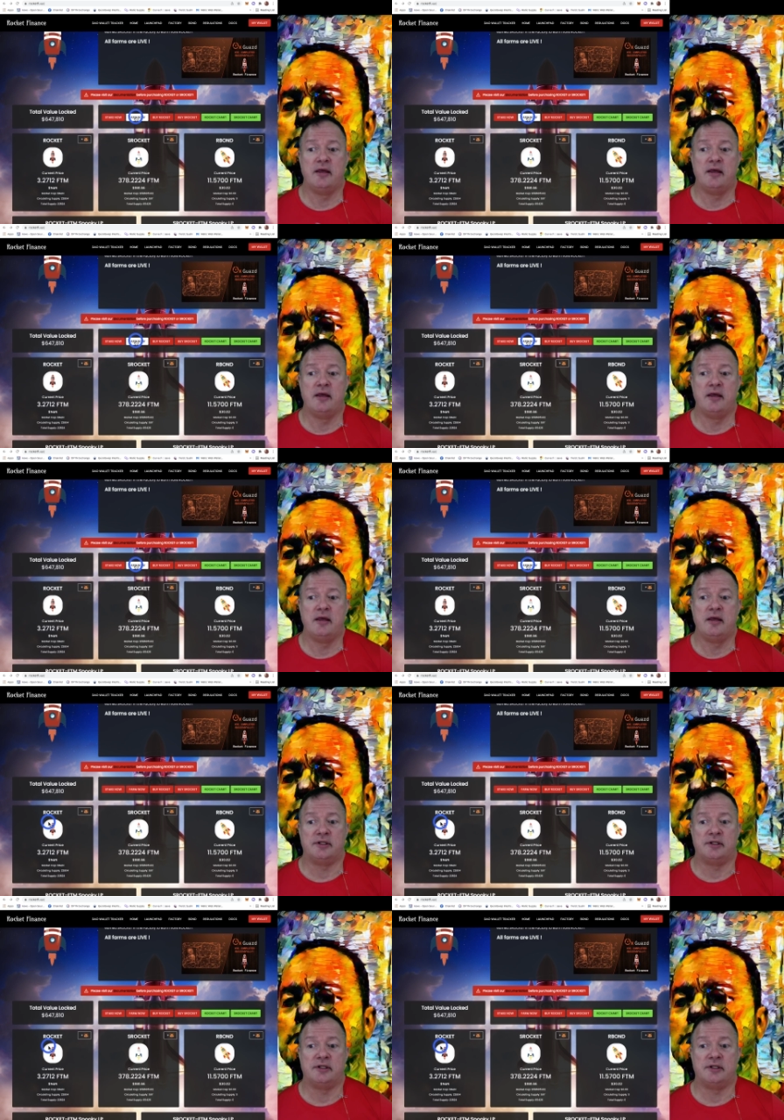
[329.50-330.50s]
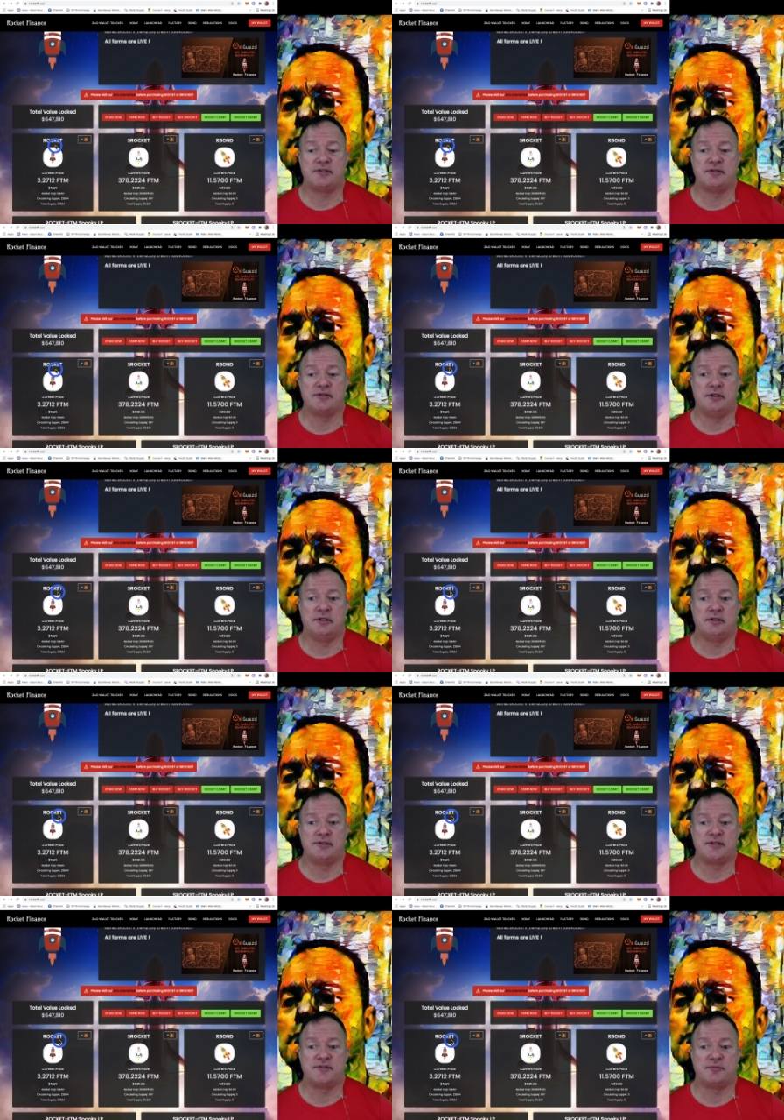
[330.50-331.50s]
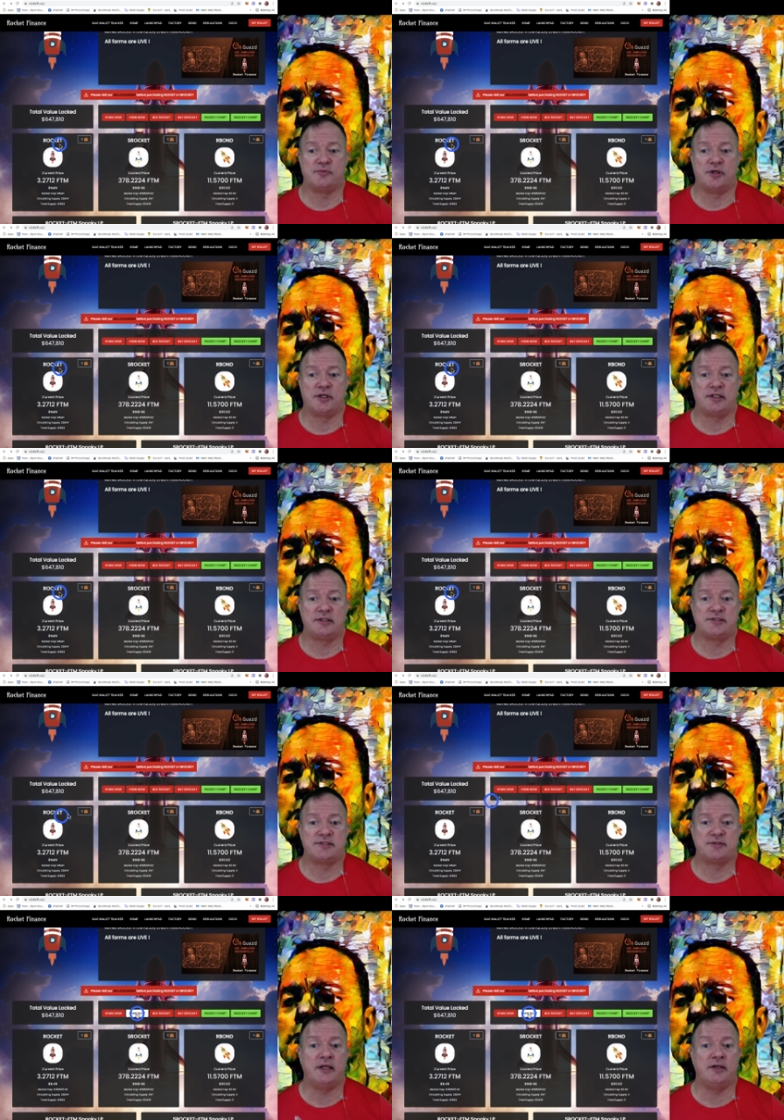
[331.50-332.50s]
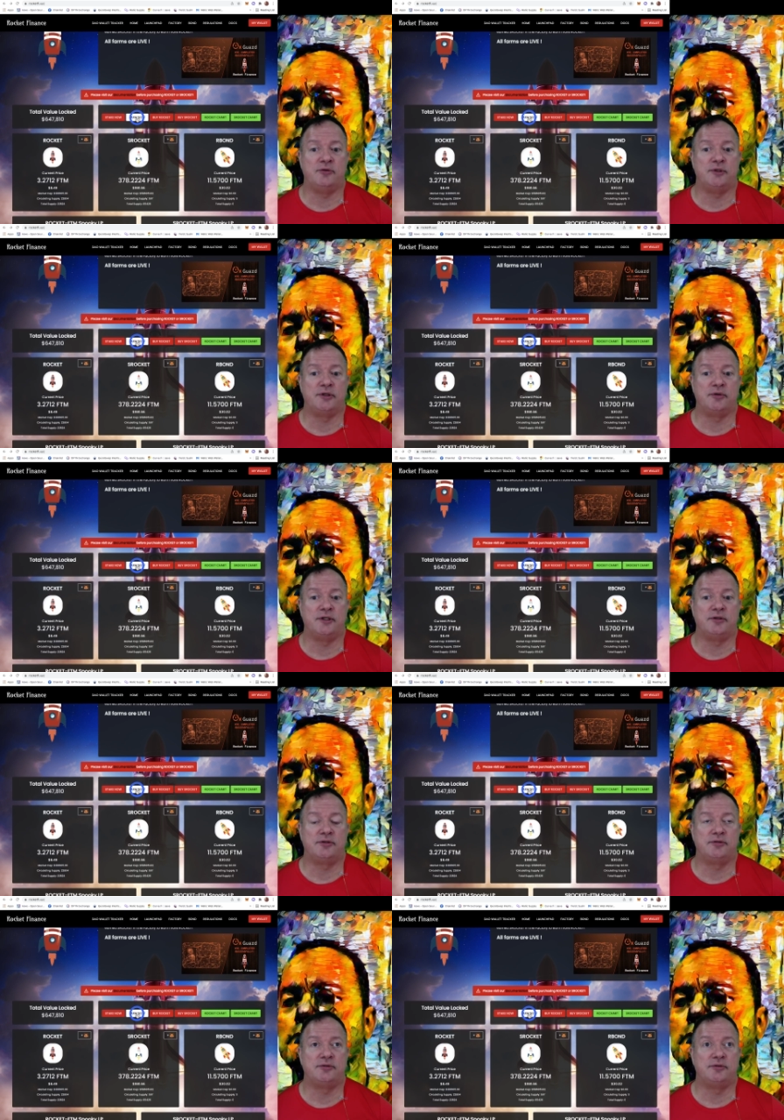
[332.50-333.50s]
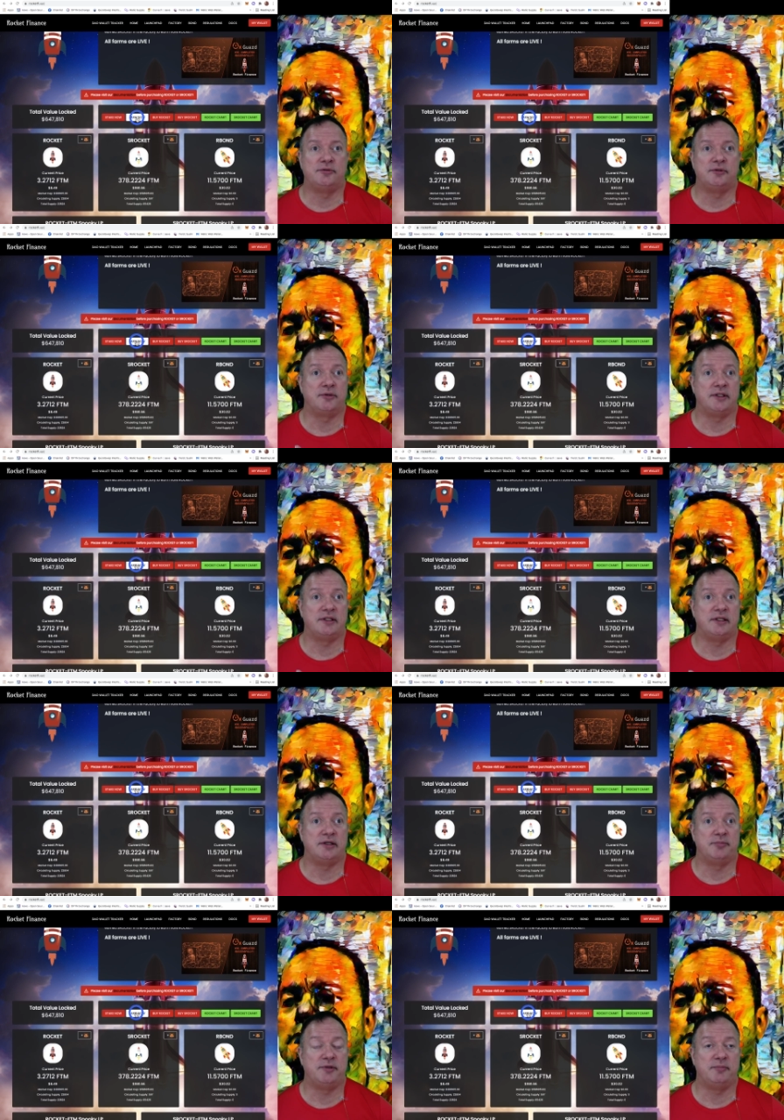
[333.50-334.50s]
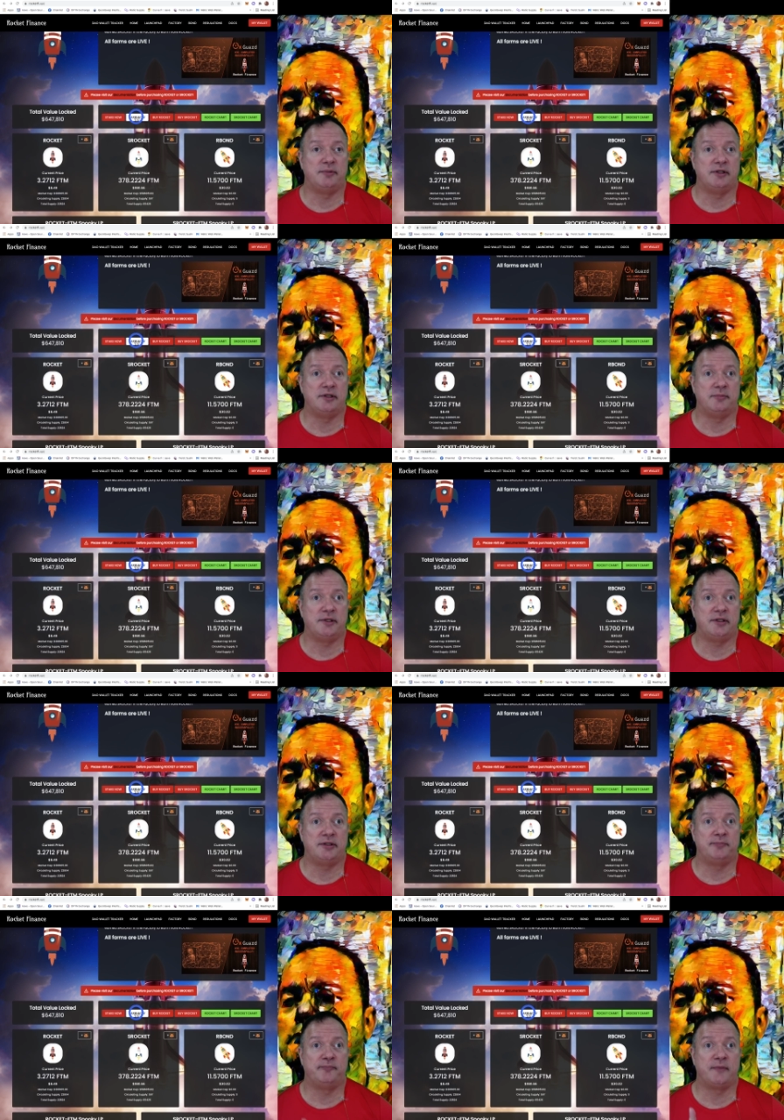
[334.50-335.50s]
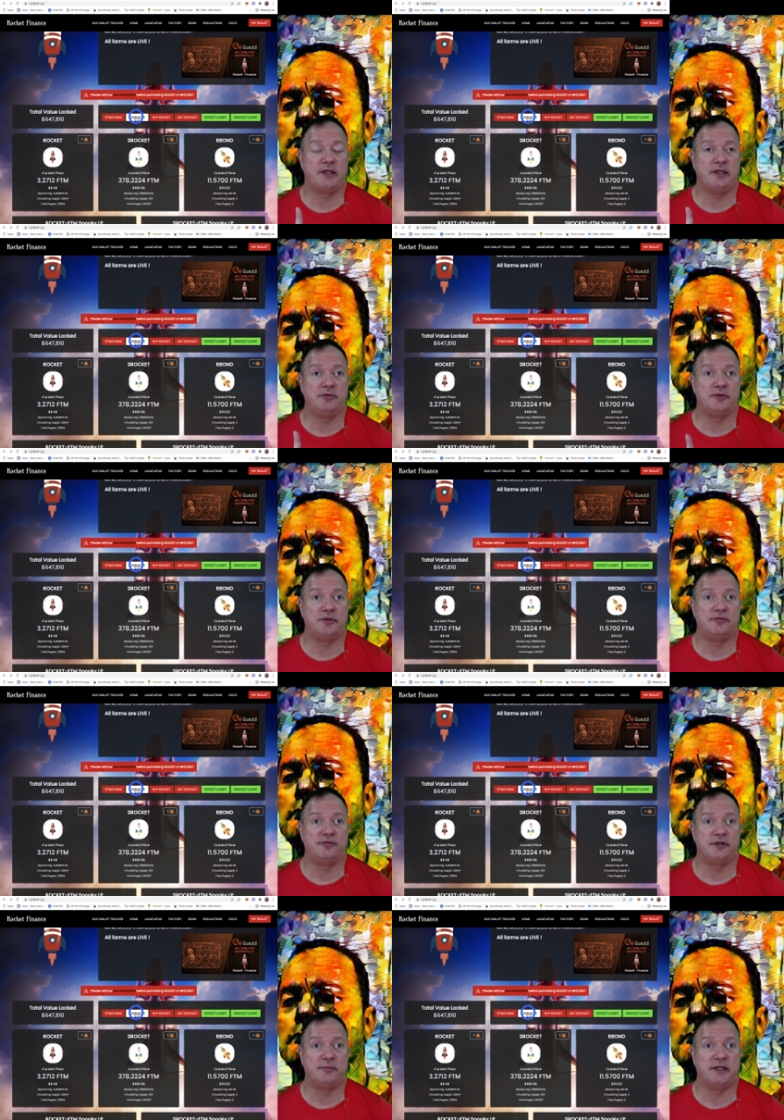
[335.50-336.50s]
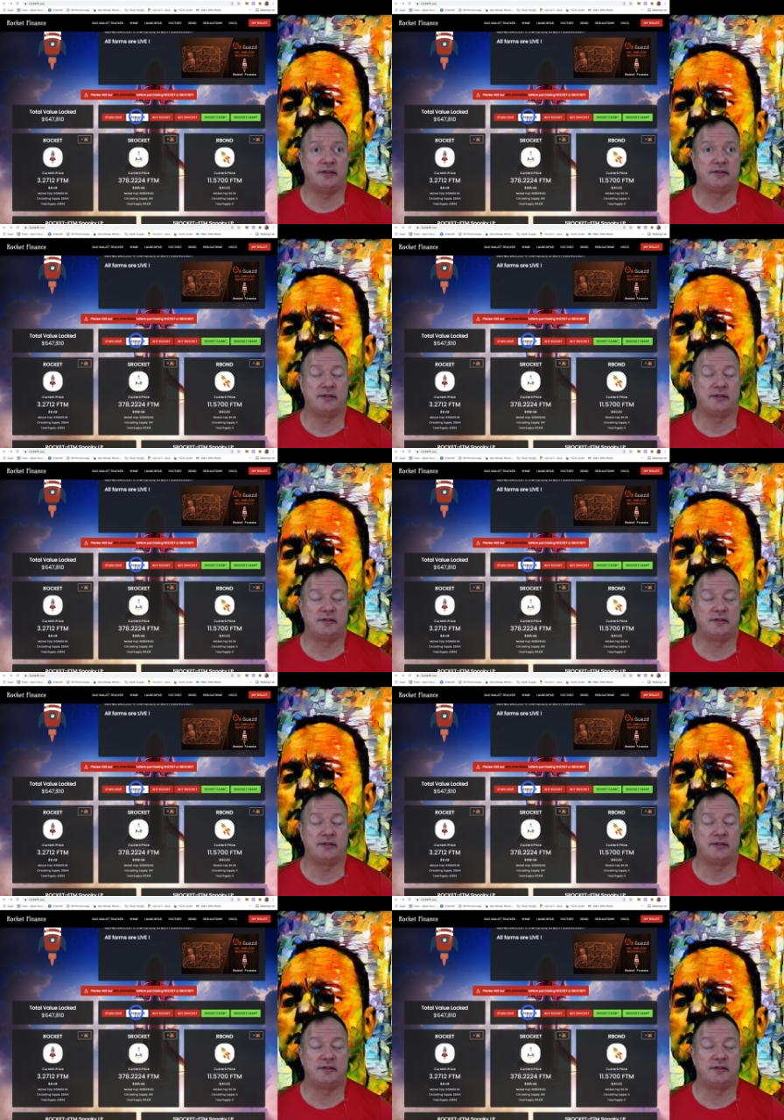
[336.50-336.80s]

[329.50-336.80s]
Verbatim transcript: We're going to get some ourselves some rockets, and we're going to create an LP pair, and we're going to farm that.